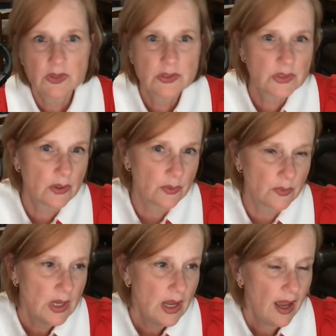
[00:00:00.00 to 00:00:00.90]
So,
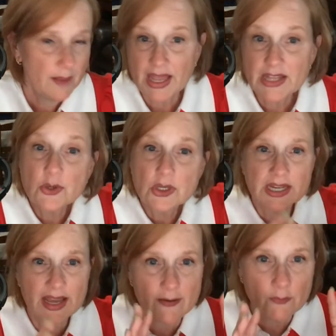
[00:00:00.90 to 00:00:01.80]
and you
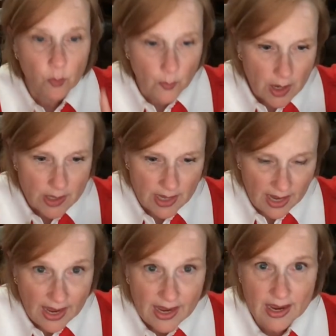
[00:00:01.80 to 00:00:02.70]
can have one
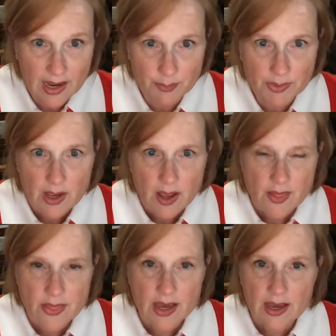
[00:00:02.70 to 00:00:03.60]
app
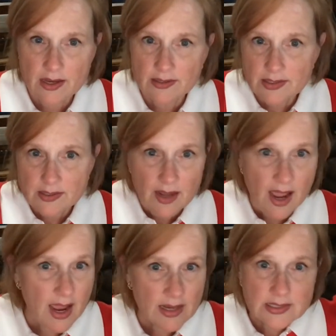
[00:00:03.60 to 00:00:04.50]
that
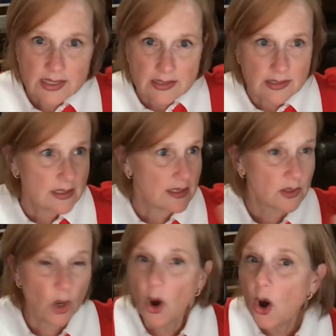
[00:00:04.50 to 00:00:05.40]
accesses
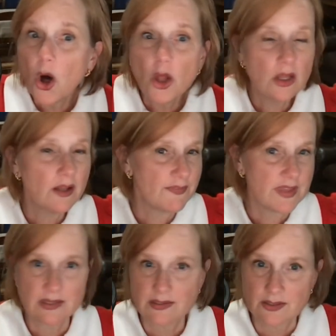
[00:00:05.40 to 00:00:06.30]
all of
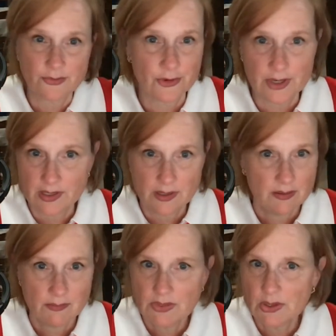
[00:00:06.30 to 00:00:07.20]
these different,
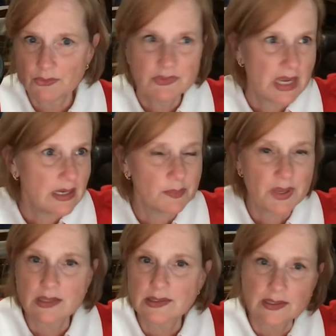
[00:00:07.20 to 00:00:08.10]

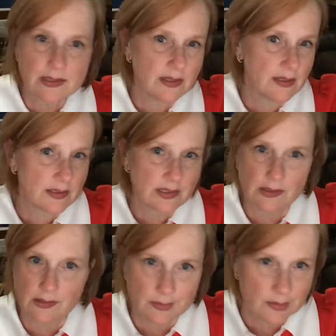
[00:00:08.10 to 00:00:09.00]
databases
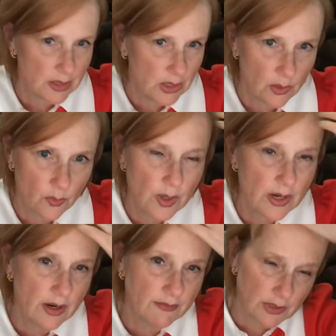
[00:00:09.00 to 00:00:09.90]
and,
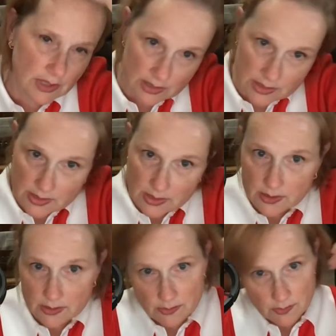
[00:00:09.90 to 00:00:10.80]
wherever else
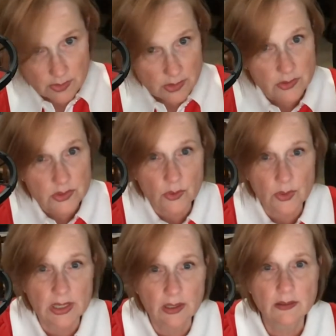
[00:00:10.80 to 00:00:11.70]
they're
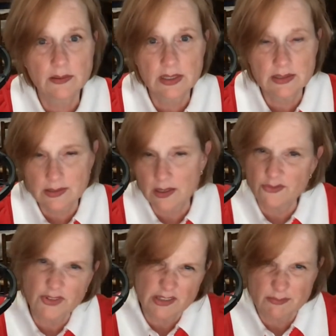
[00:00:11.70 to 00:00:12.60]
storing
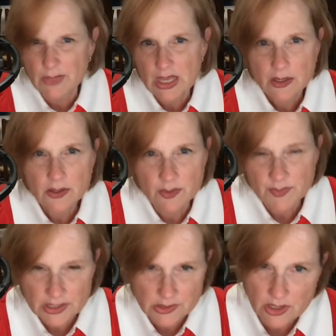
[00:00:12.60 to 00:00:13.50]
stuff, like,
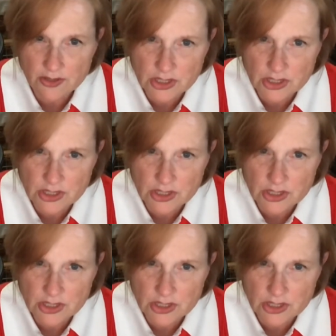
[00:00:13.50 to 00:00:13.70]
Microsoft